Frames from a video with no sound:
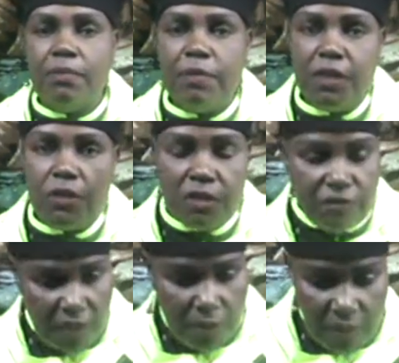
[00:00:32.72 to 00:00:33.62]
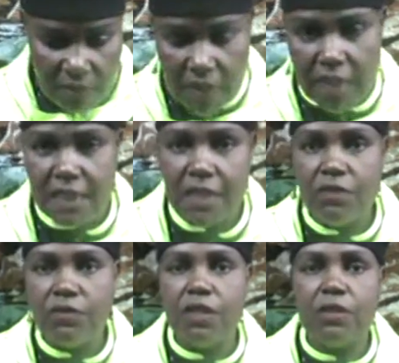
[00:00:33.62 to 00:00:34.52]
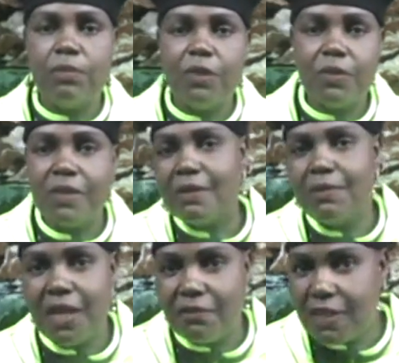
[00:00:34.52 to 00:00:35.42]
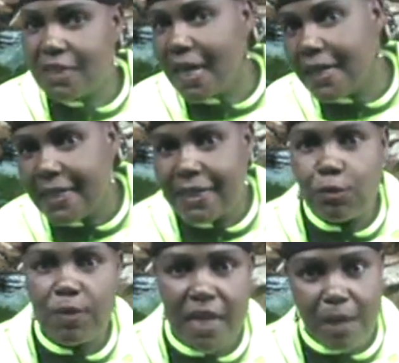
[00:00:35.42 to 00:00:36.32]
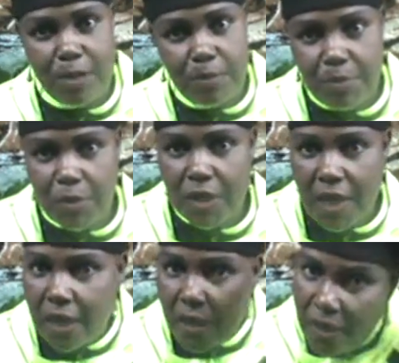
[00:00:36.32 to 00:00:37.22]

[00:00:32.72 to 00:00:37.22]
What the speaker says: Be notified whenever there's a new video, because we have decided to be happy people here.